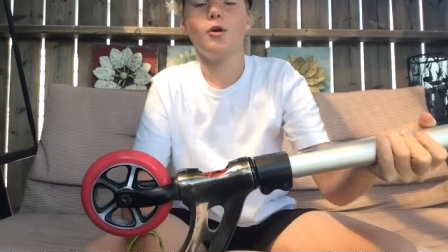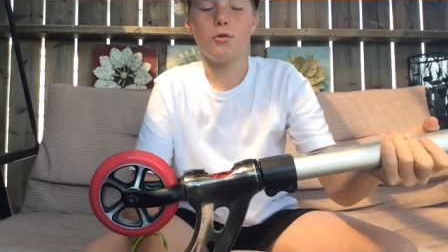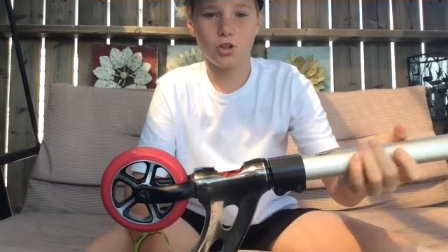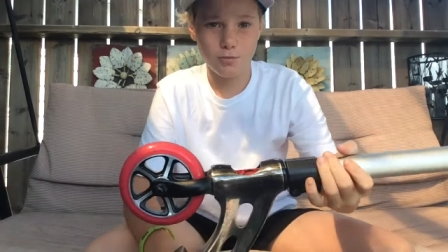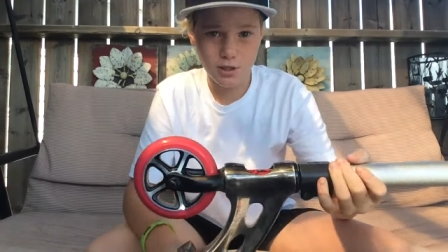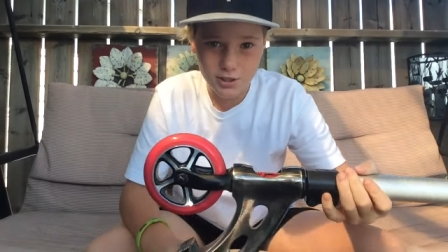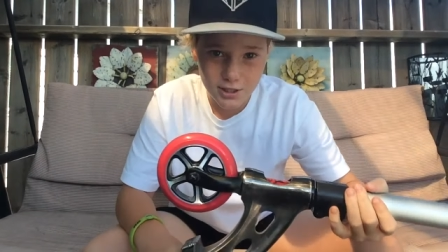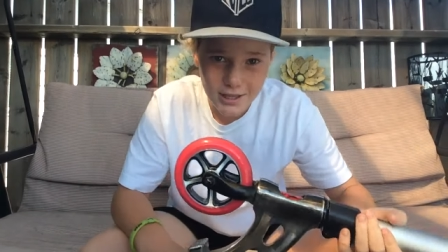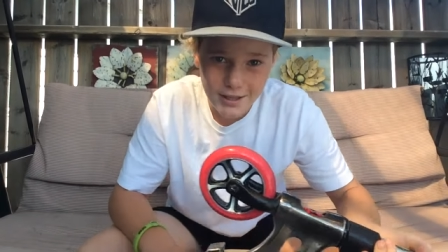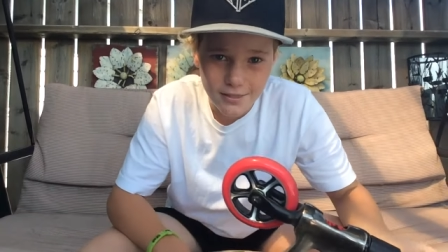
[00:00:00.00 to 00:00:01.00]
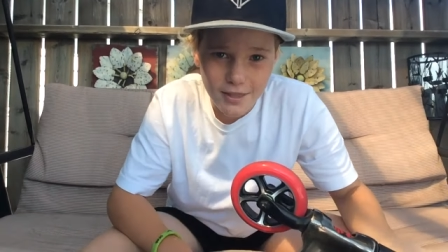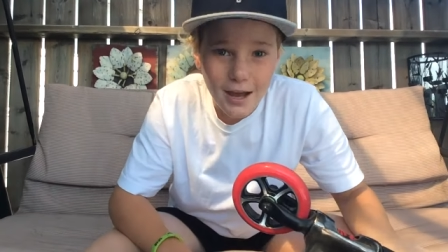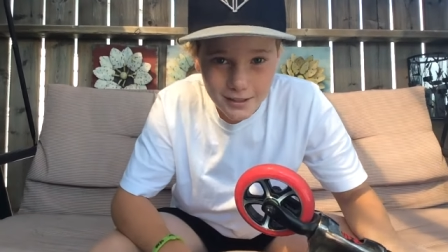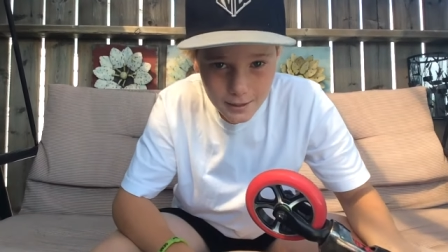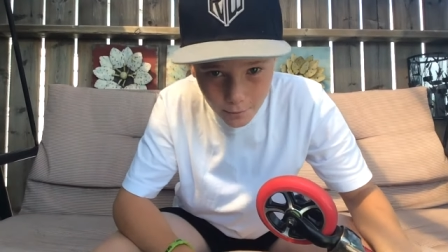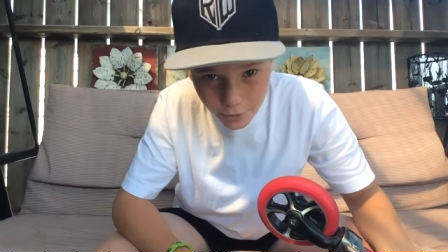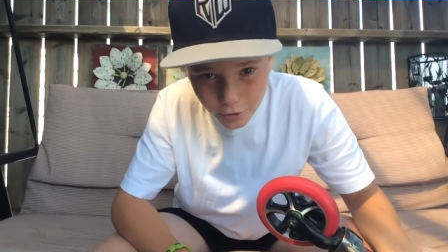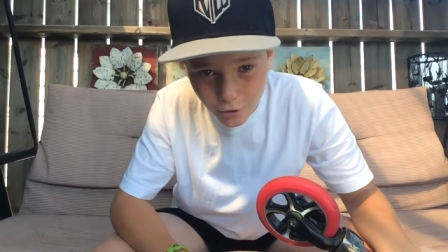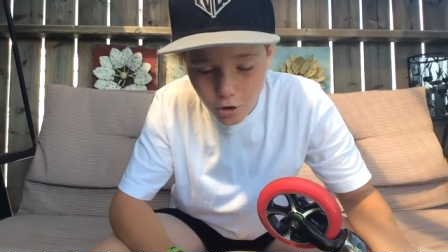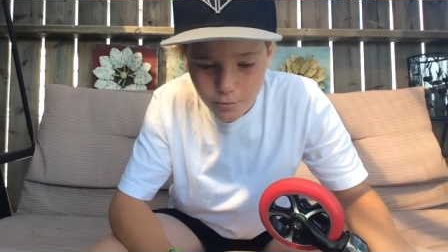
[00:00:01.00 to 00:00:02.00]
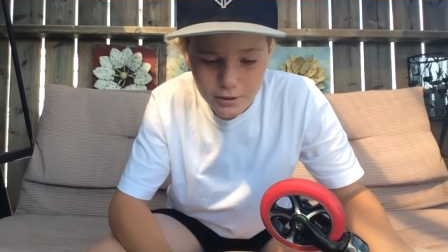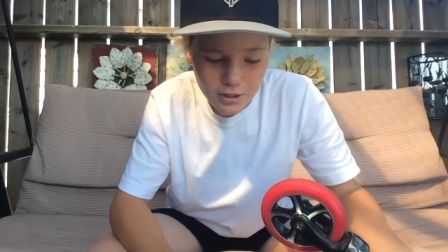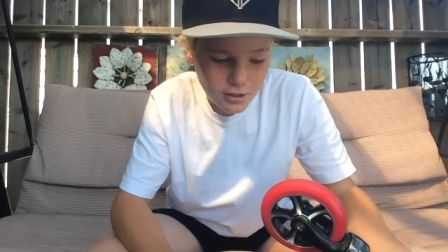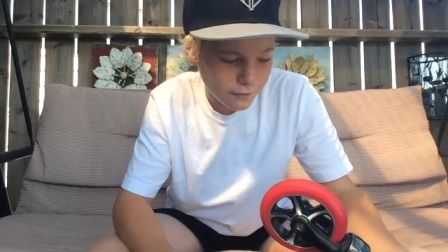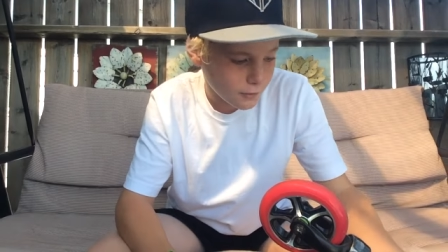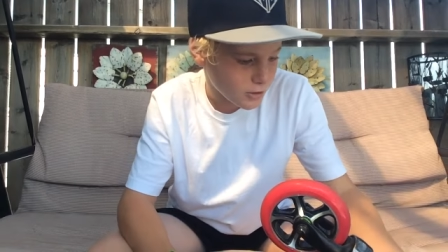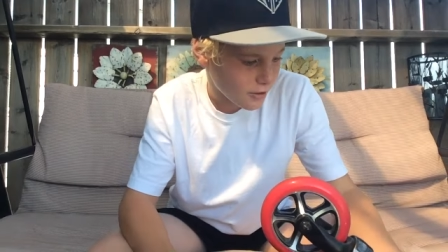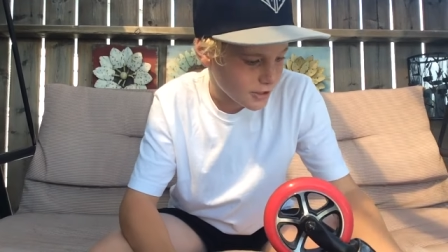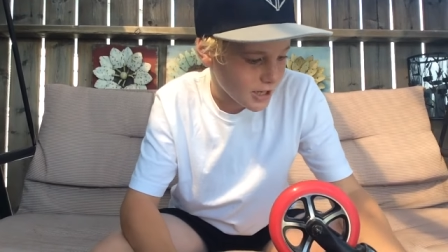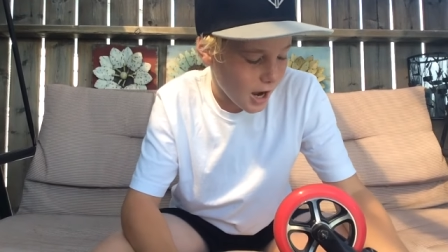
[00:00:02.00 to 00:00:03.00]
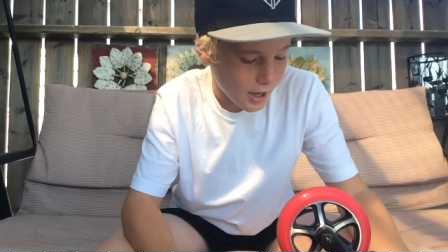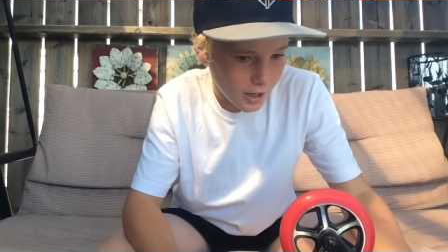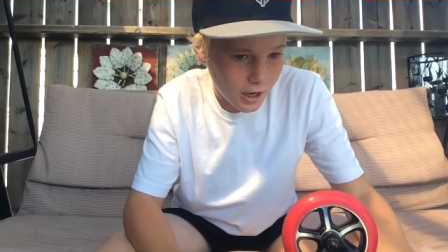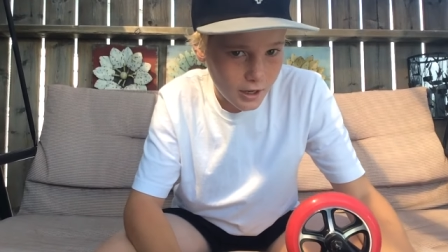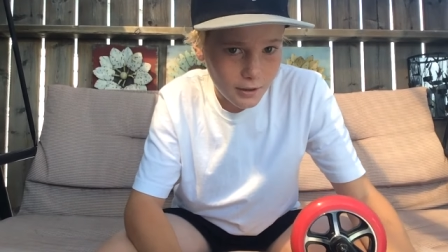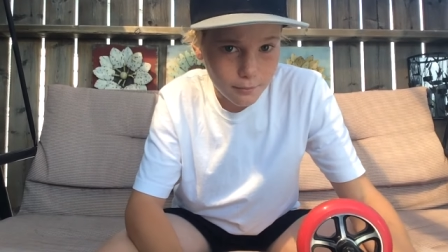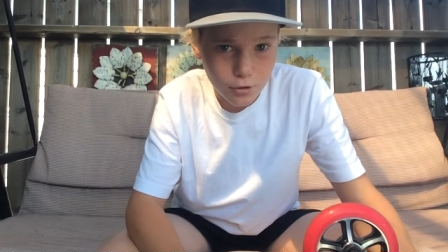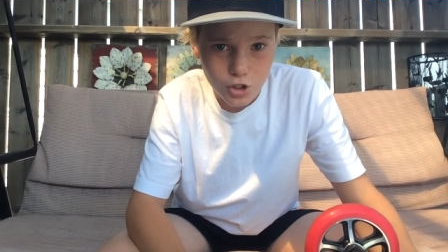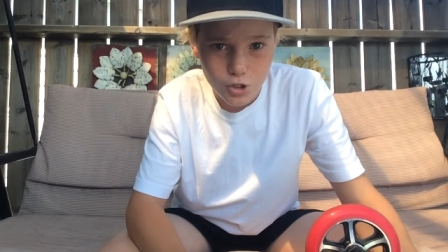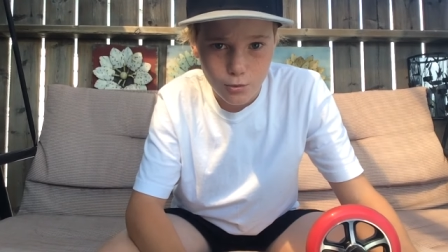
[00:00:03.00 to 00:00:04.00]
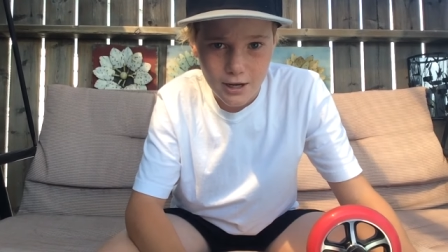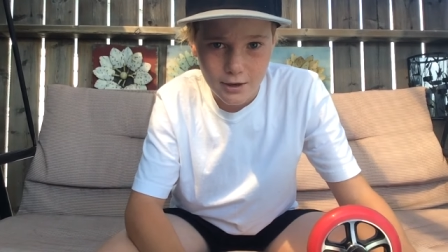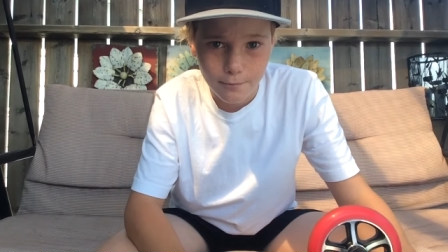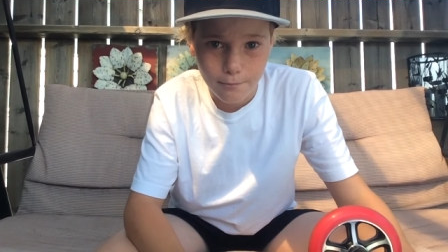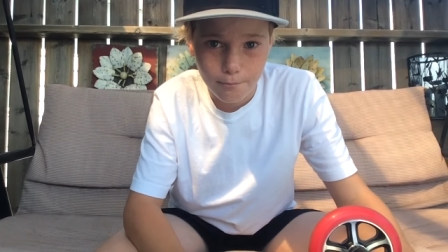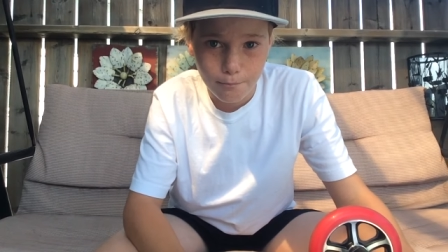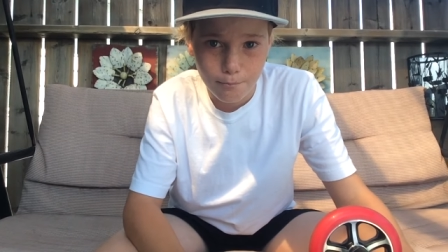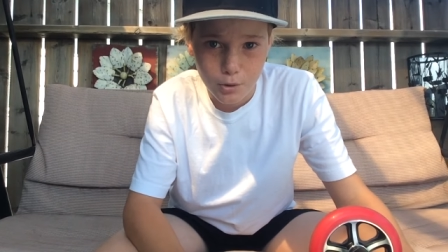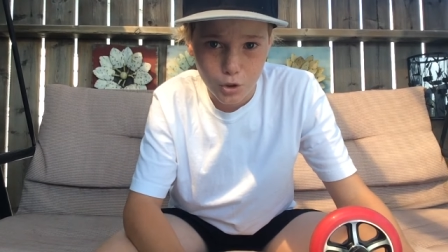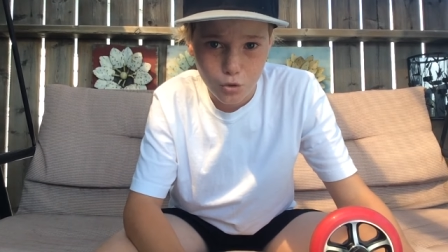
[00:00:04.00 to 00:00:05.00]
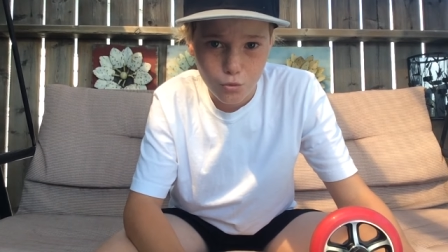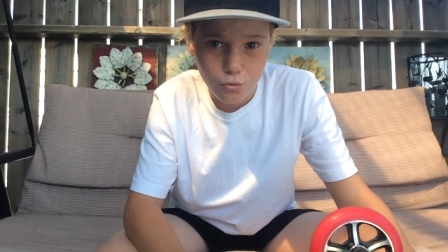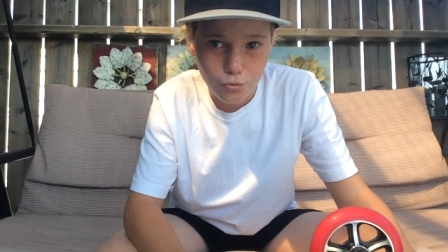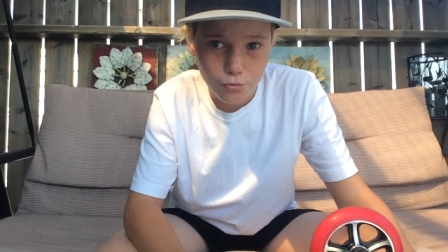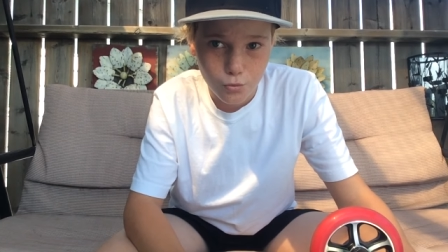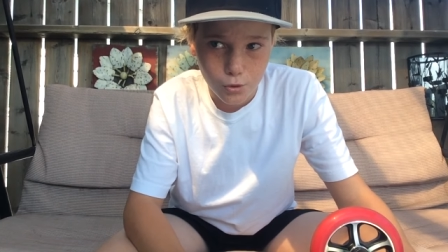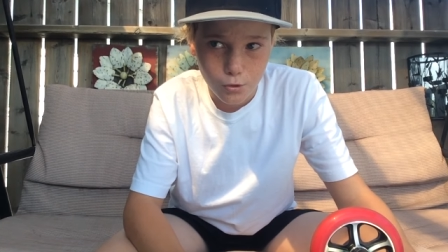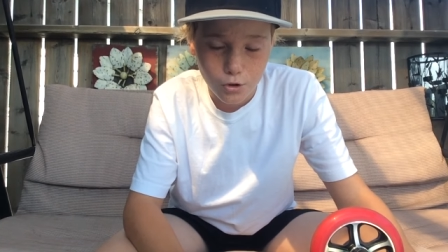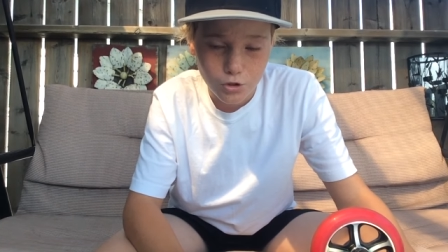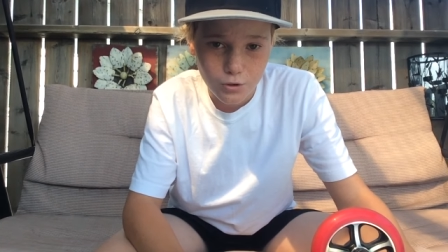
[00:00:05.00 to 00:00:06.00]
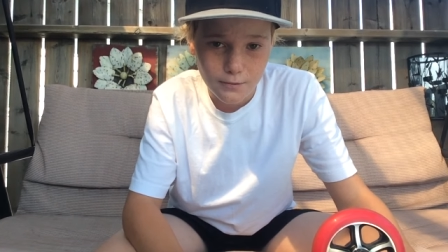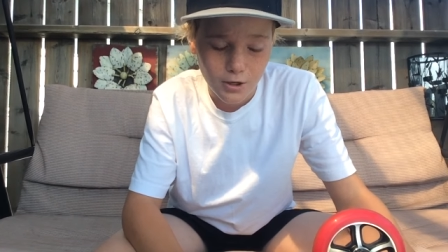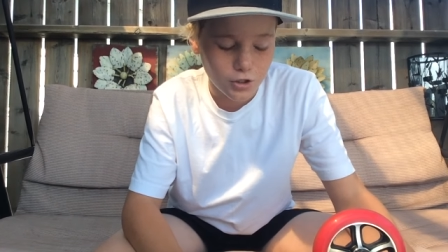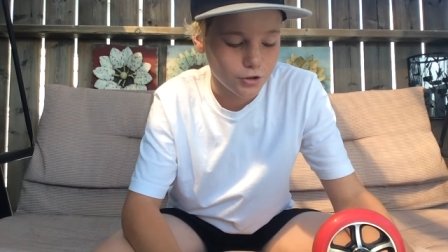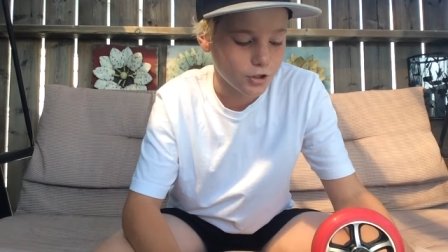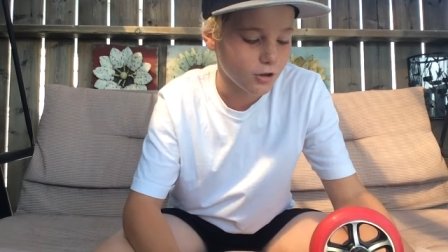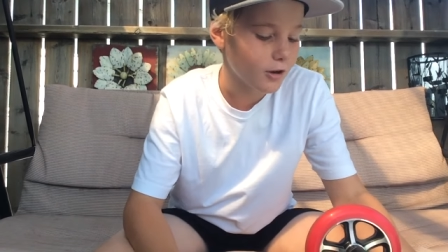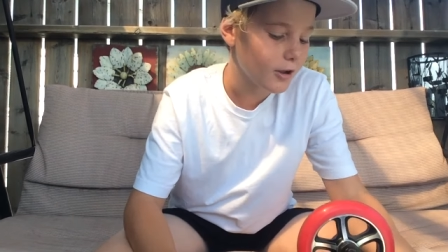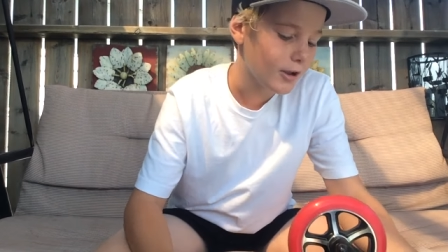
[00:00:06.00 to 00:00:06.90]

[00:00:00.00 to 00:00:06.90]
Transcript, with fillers: which means, again, that came on the Crow, because if it was on the tie-dye, I'm pretty sure it would have had a blue or an orange one. I'm not too sure.